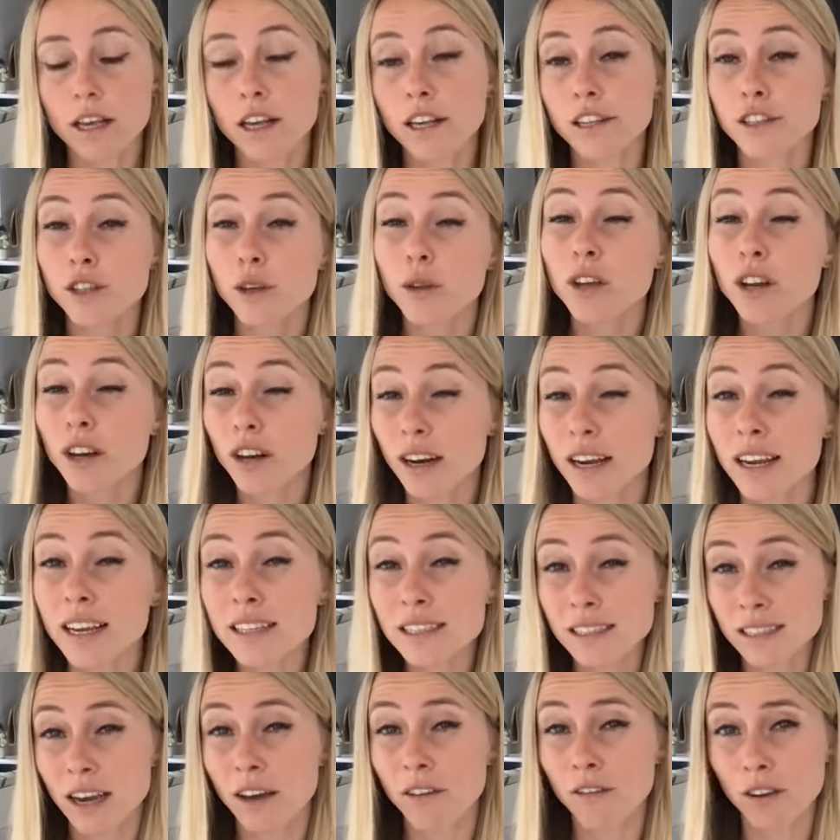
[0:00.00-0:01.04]
So there
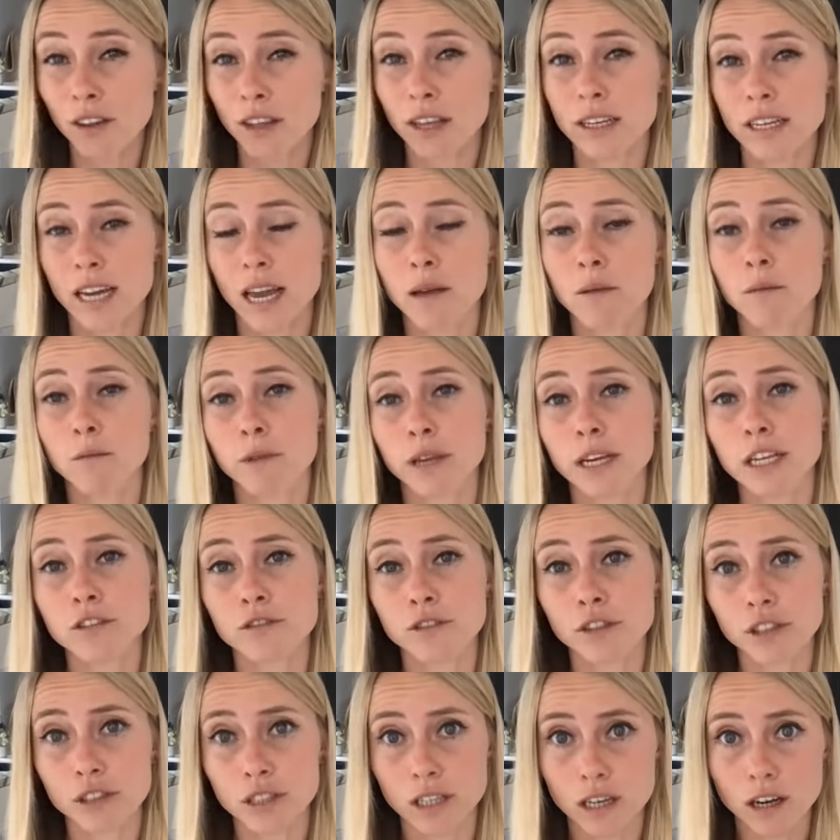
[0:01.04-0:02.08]
is definitely a time and place for
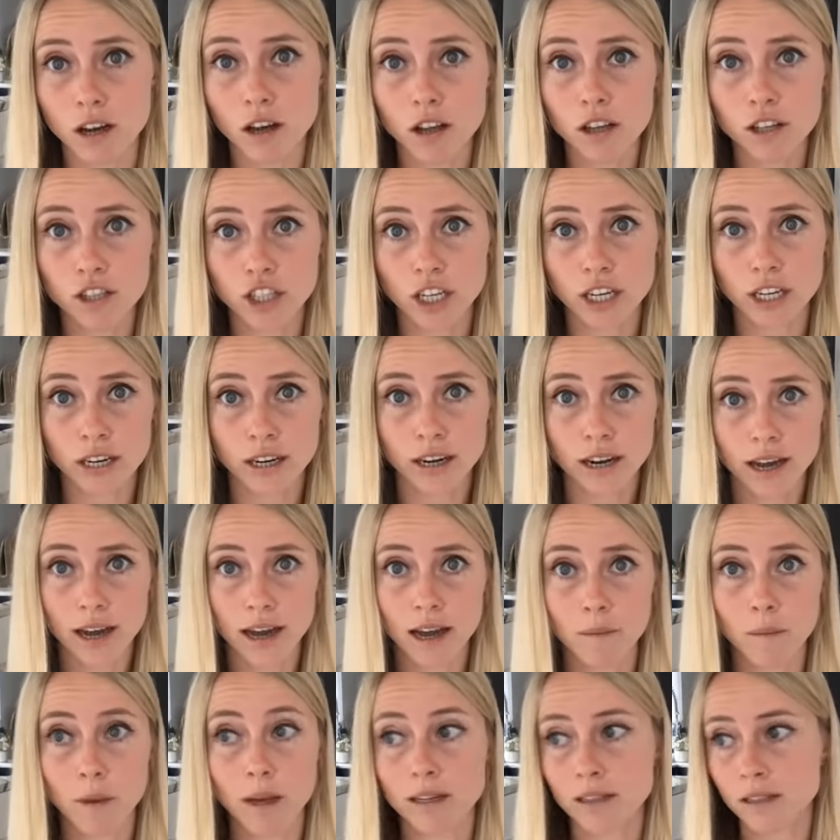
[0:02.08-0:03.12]
using collagen,
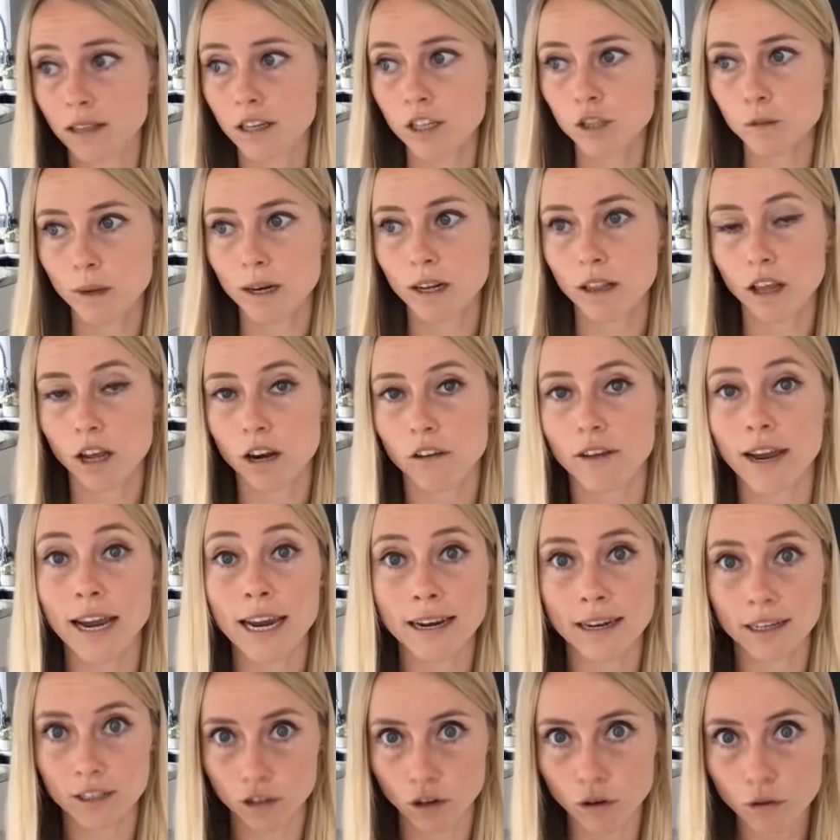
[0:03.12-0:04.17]
um, and there's been a lot of
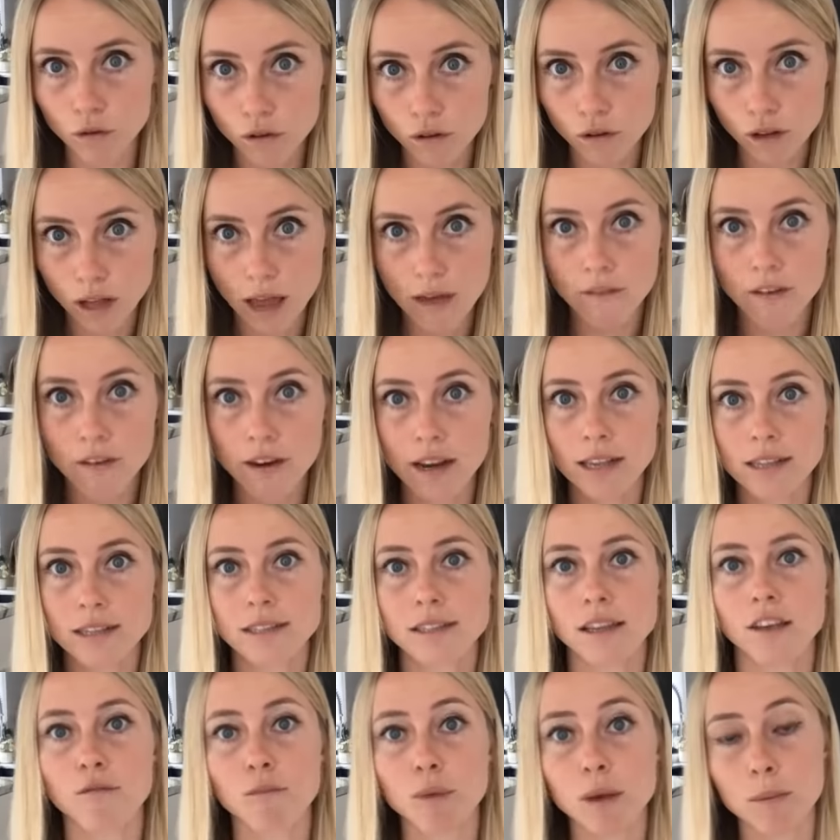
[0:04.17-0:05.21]
anecdotal
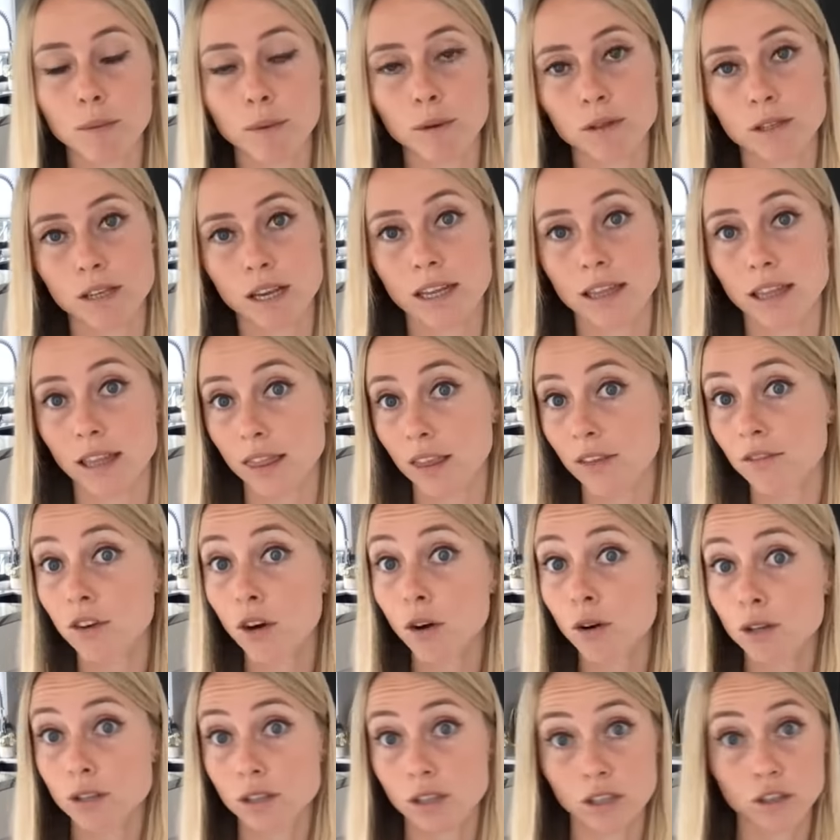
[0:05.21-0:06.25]
evidence of people saying that they've
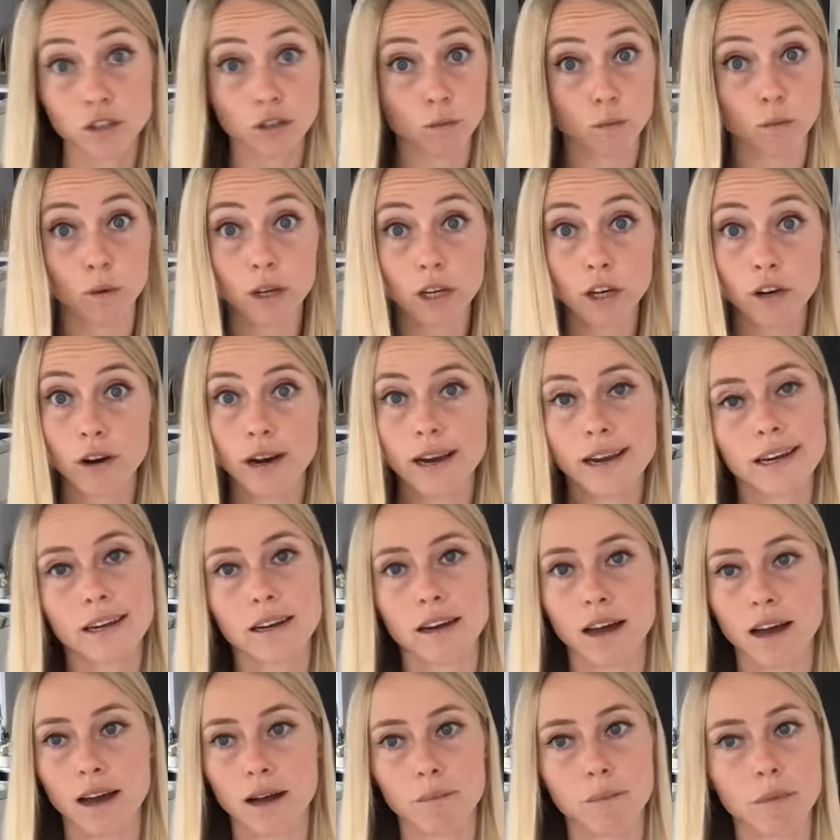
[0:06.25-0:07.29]
noticed such a really great
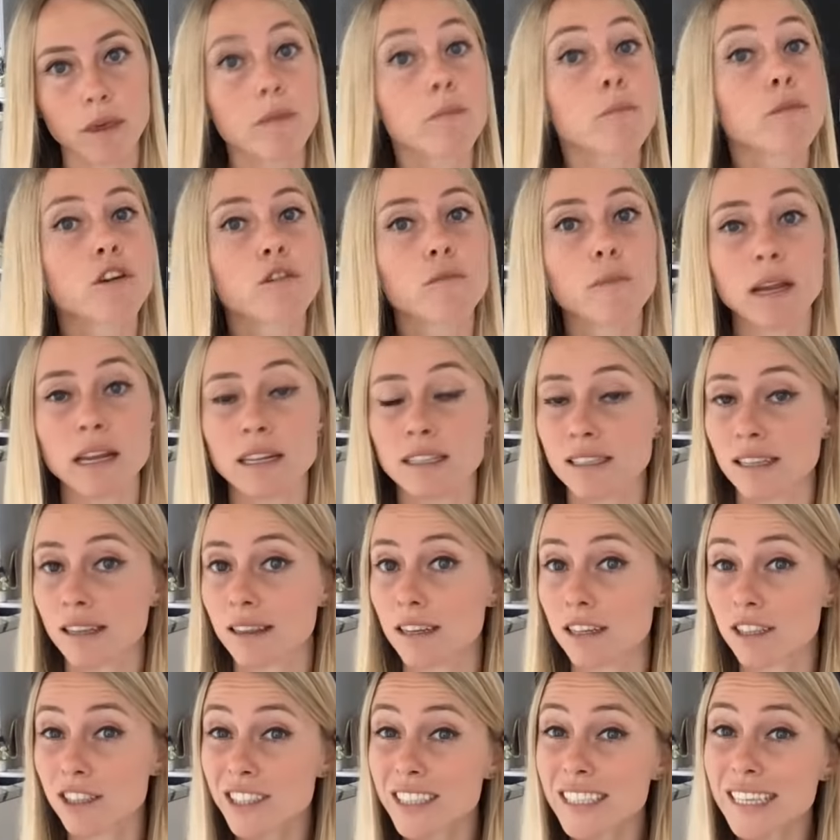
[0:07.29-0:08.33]
um, improvements in
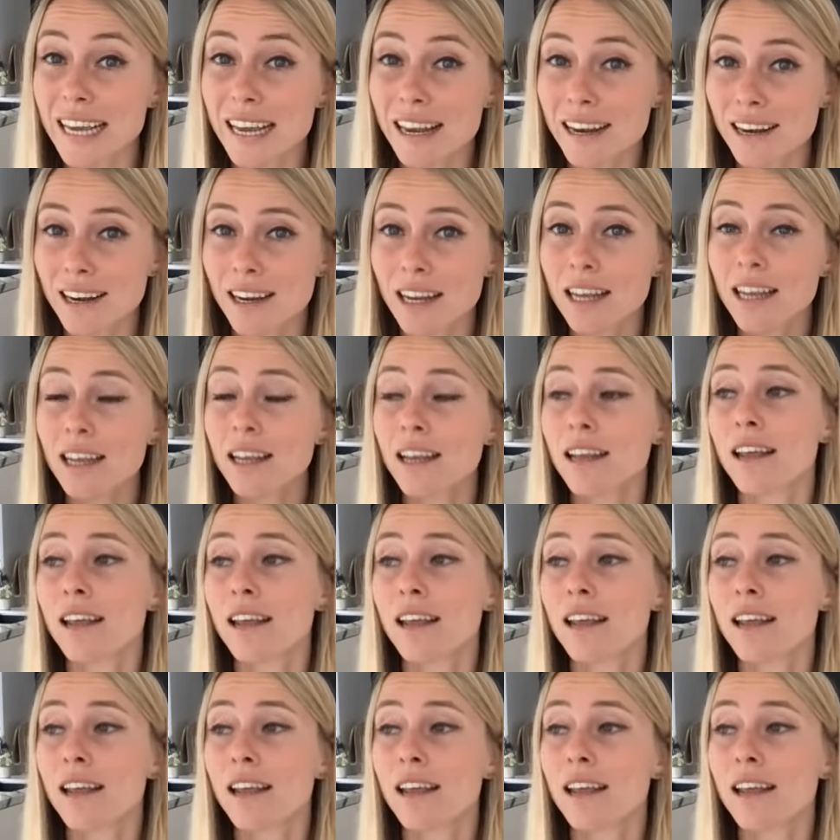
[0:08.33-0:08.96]
their skin.